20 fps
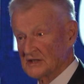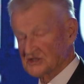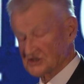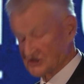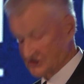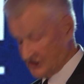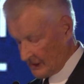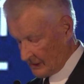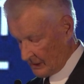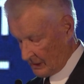is
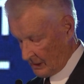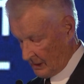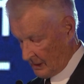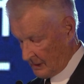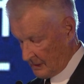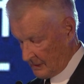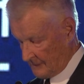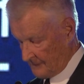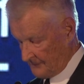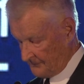still
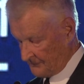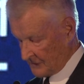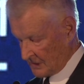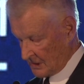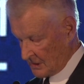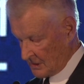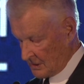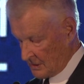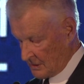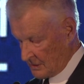
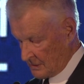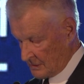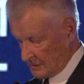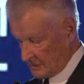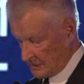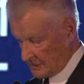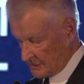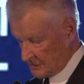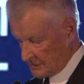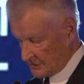
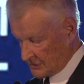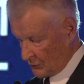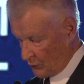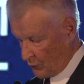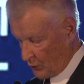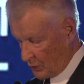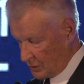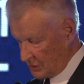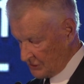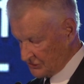the
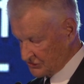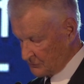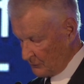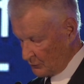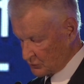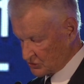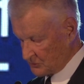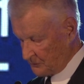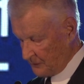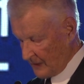world's
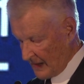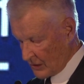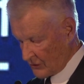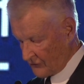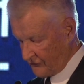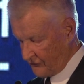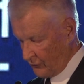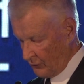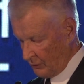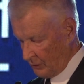most
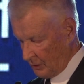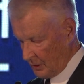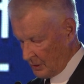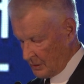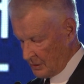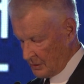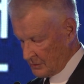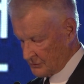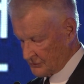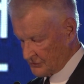
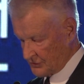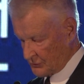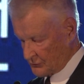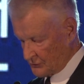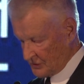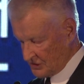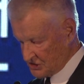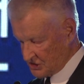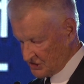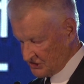powerful, the
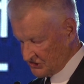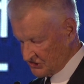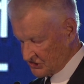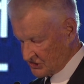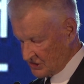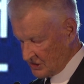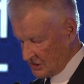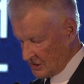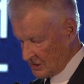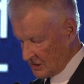
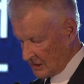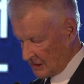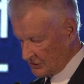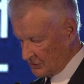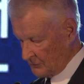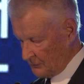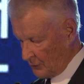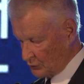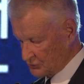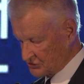richest, and
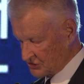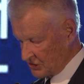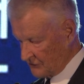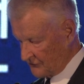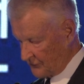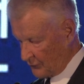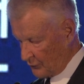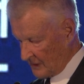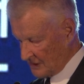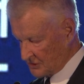the most
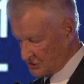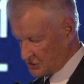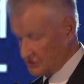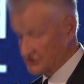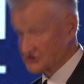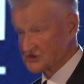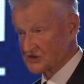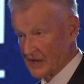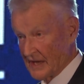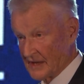
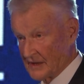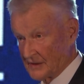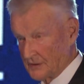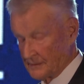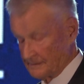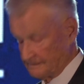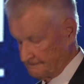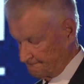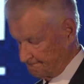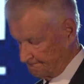influential
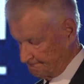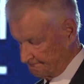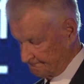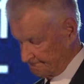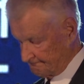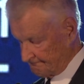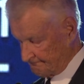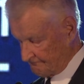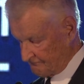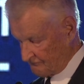state.
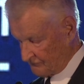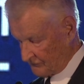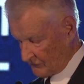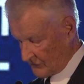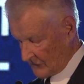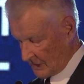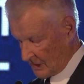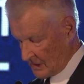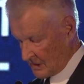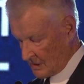
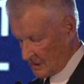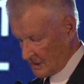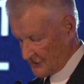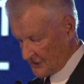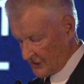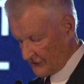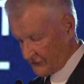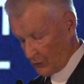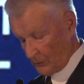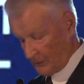
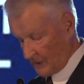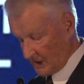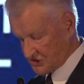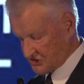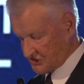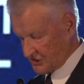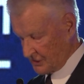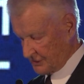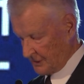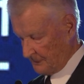Therefore, much
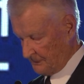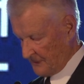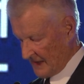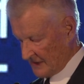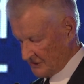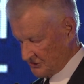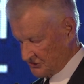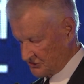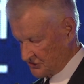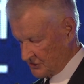still
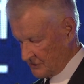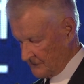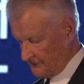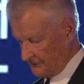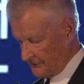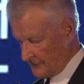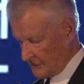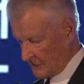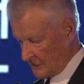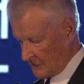depends
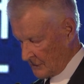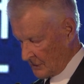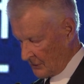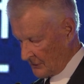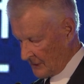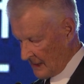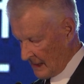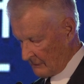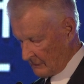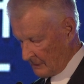
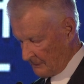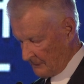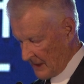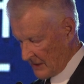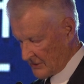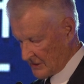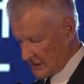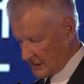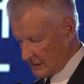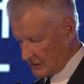on how
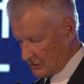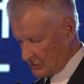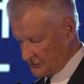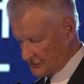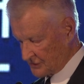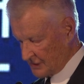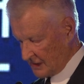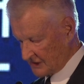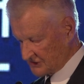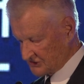America
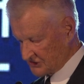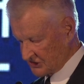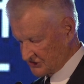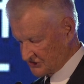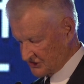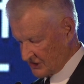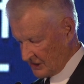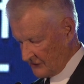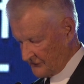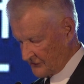conducts
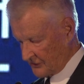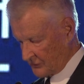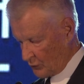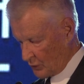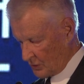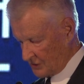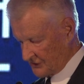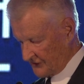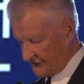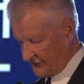itself in
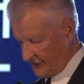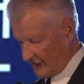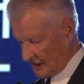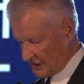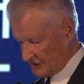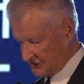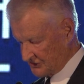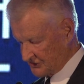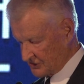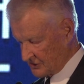world
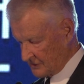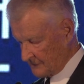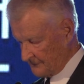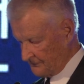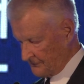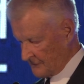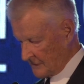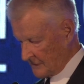affairs.